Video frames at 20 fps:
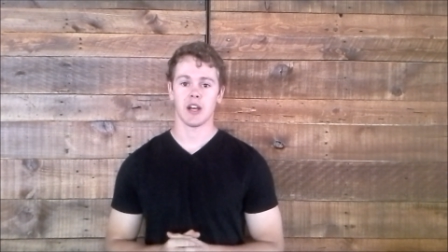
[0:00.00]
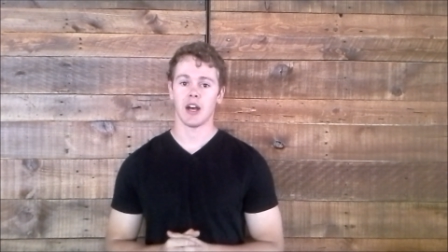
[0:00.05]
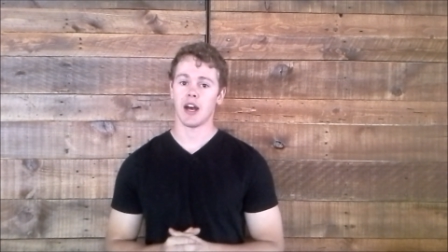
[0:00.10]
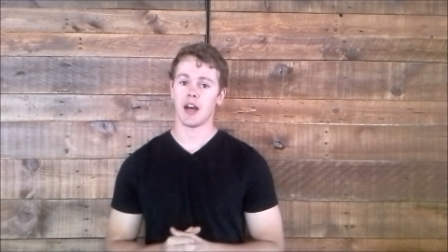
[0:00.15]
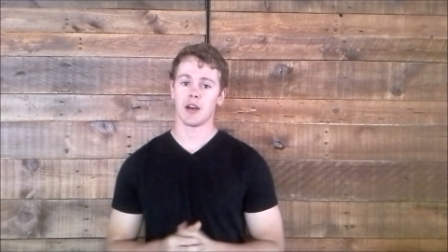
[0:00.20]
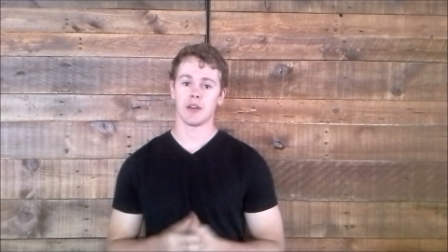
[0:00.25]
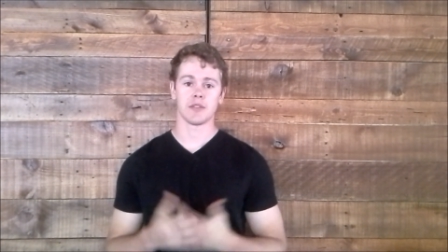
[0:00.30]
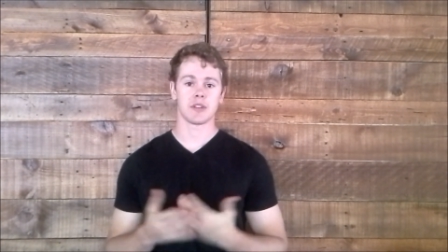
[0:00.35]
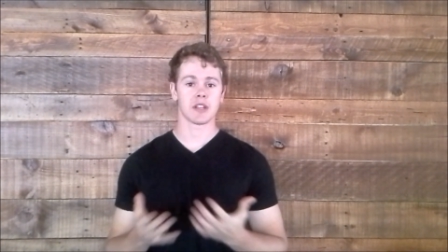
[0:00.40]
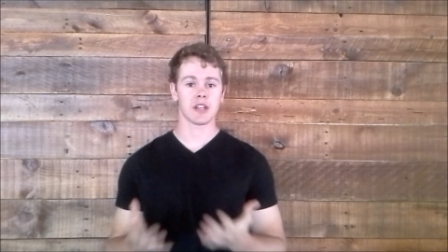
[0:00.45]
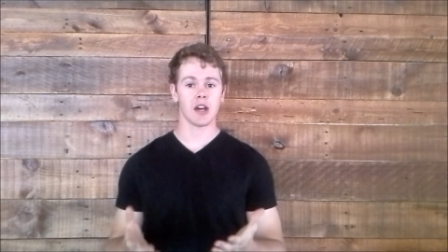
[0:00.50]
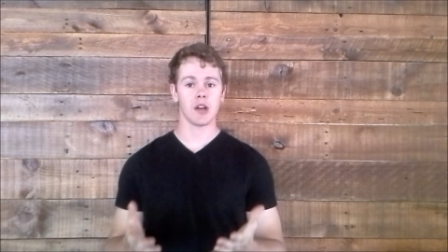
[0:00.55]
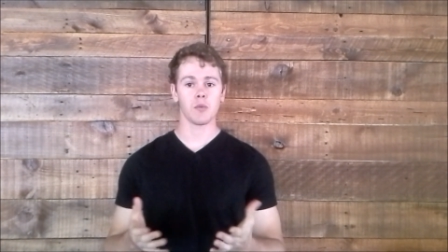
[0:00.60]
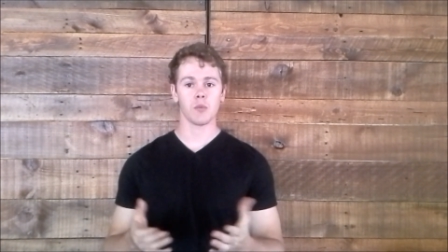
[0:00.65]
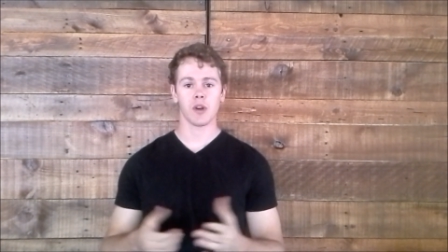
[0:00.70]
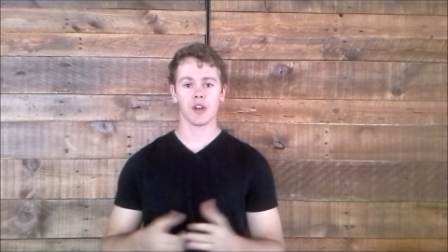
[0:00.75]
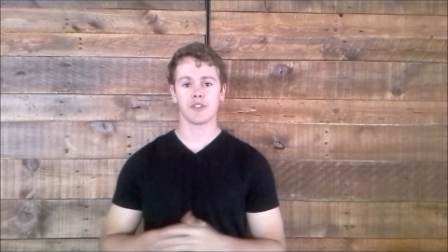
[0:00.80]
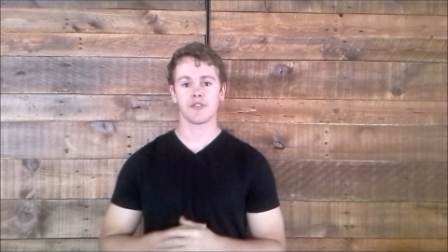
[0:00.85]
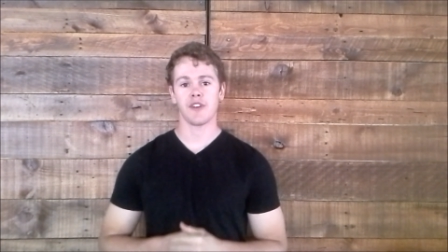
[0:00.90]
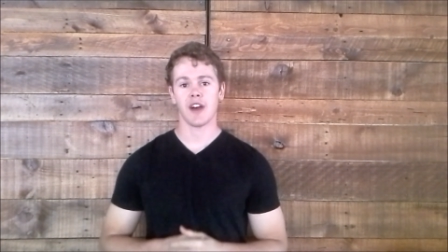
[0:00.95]
the gun
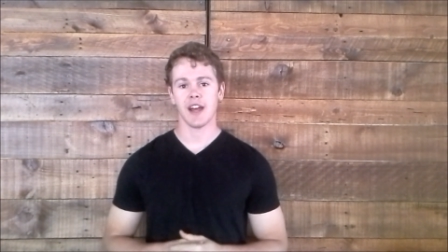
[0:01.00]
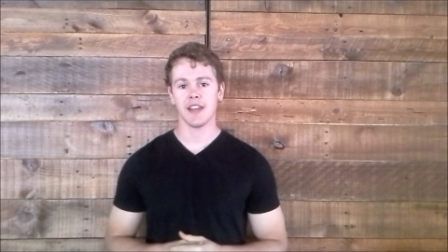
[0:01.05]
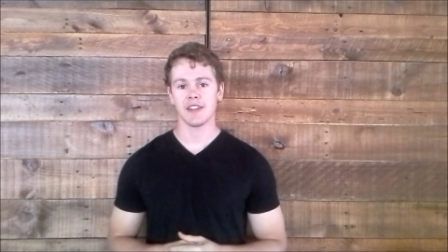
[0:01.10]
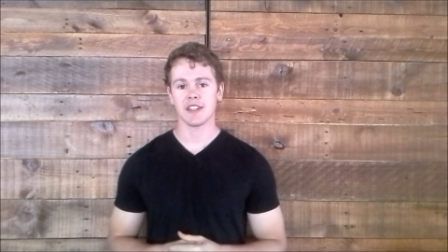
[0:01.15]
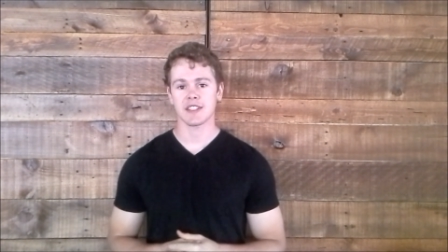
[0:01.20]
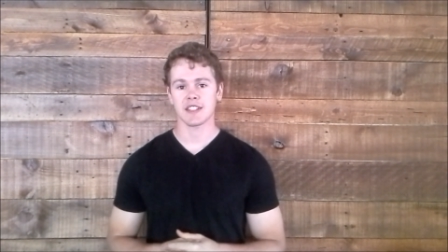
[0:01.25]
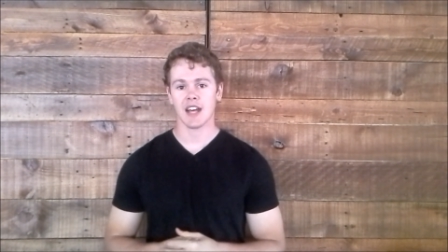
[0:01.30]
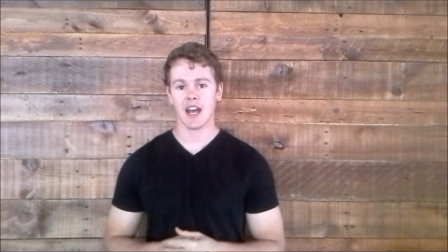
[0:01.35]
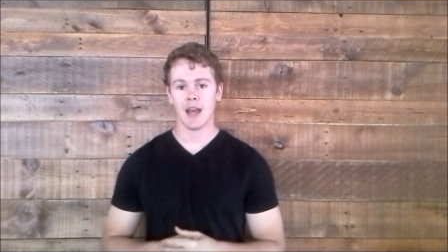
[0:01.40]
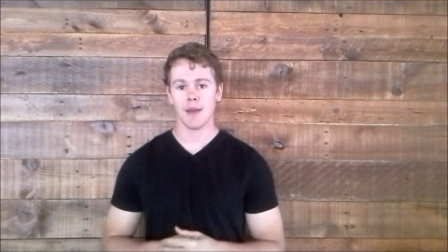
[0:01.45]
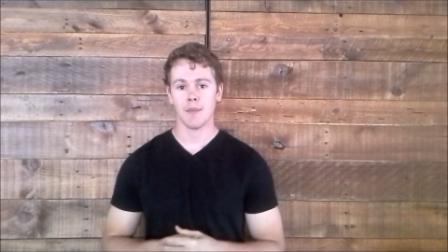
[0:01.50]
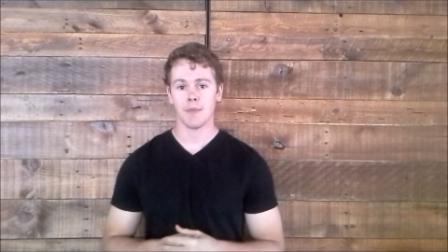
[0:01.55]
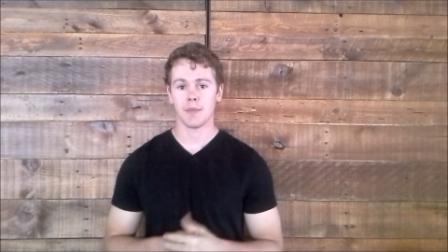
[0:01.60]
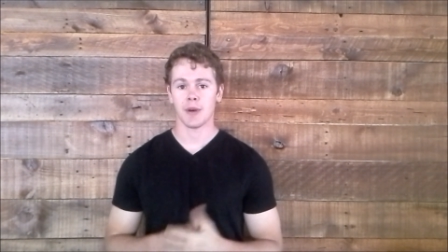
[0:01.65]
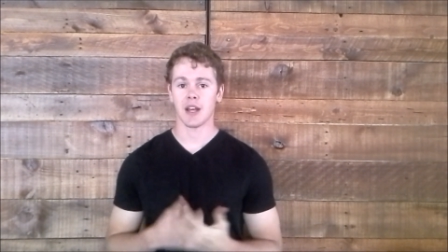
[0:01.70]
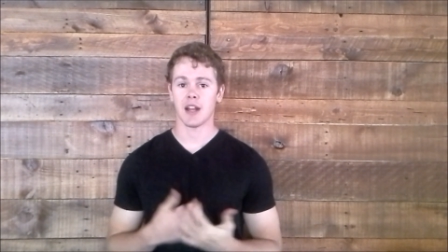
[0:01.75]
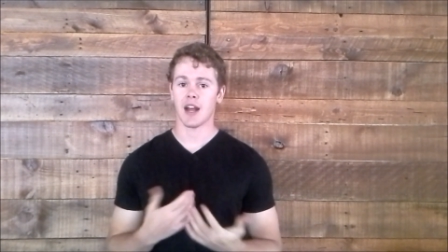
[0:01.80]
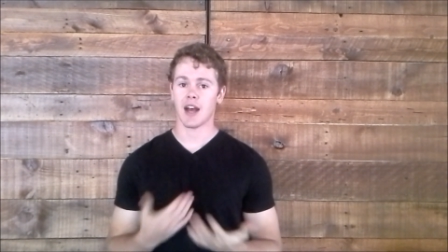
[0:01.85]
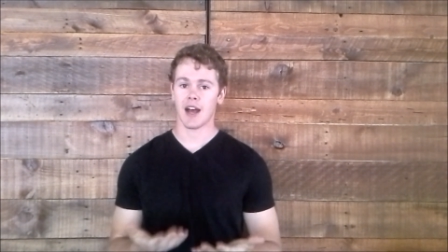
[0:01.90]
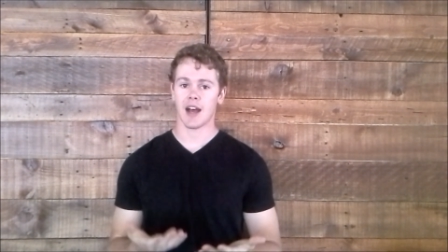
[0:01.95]
worked fine this time,
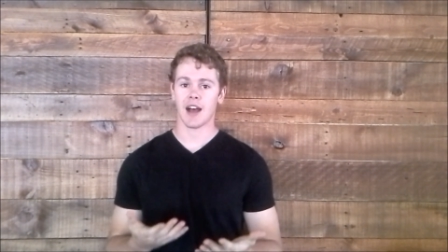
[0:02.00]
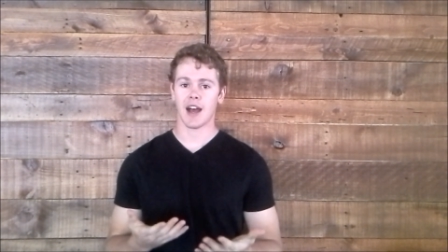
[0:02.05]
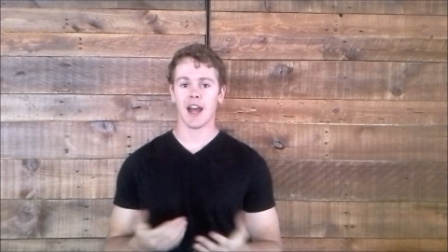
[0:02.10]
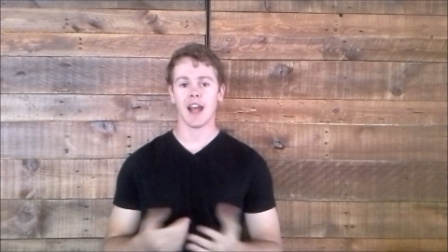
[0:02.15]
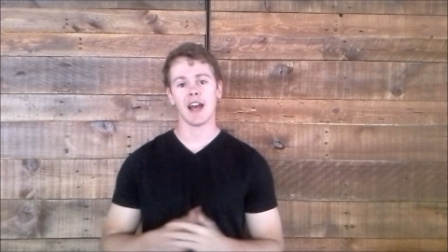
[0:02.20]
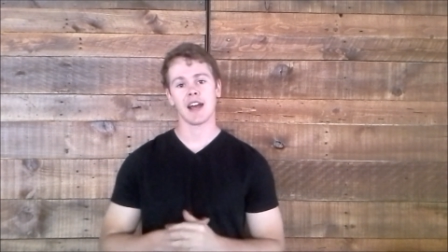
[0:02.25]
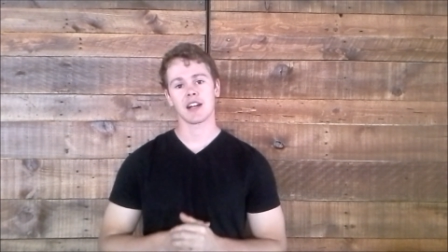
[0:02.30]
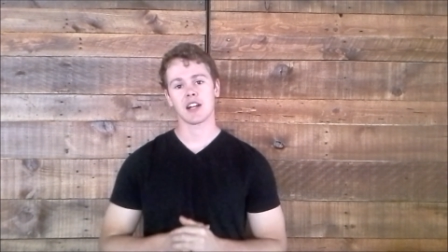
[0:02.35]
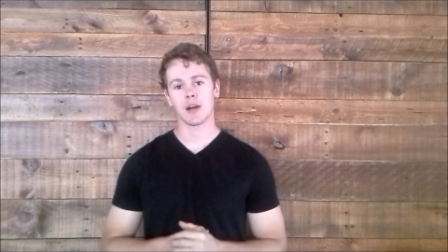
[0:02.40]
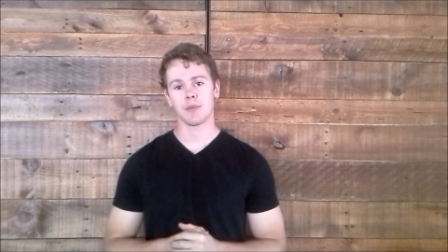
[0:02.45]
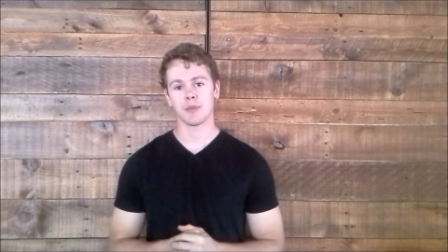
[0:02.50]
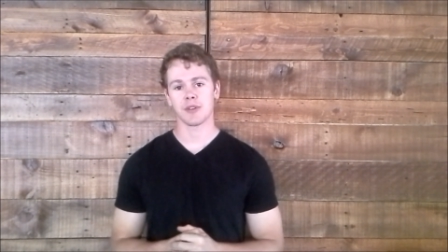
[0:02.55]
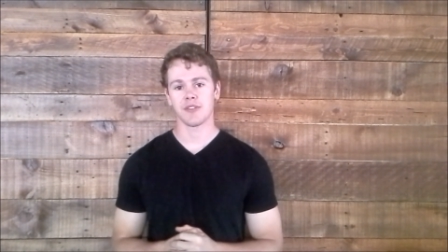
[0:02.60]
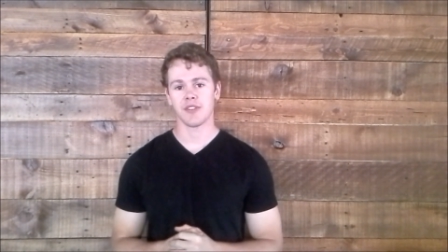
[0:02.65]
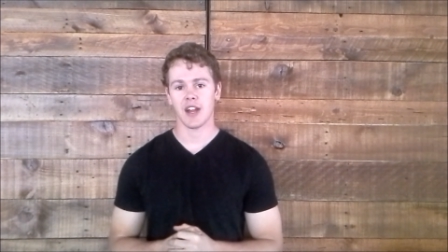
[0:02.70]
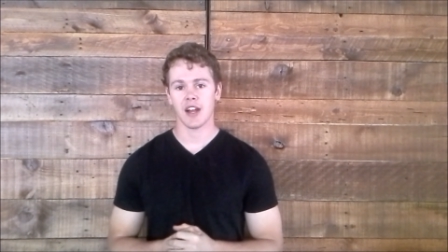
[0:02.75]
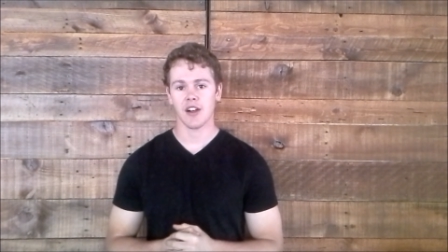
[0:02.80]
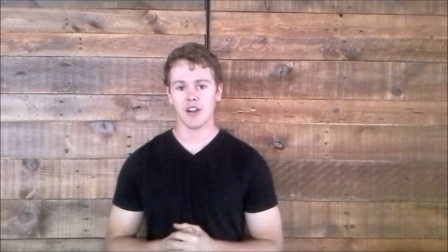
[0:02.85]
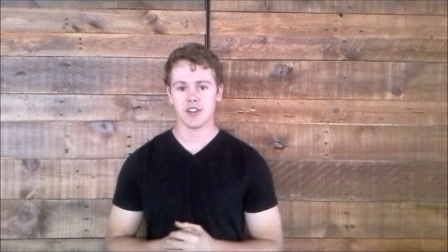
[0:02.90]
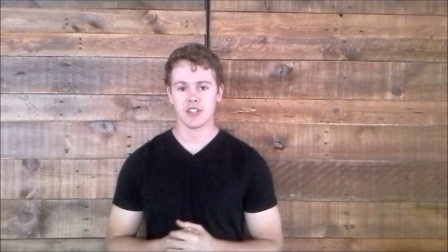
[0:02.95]
but I had a couple of
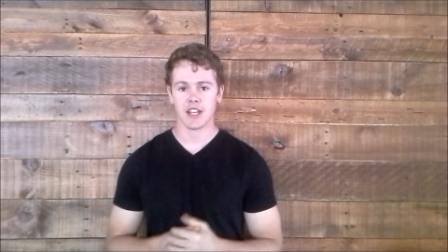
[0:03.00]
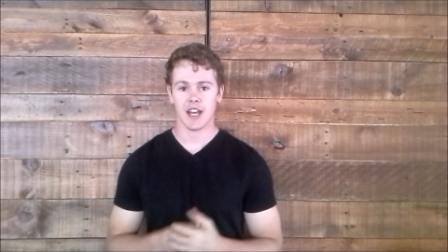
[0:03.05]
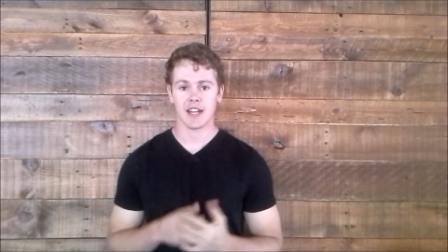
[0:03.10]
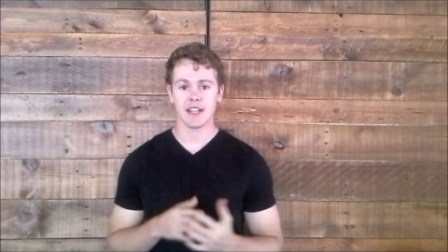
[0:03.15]
errors.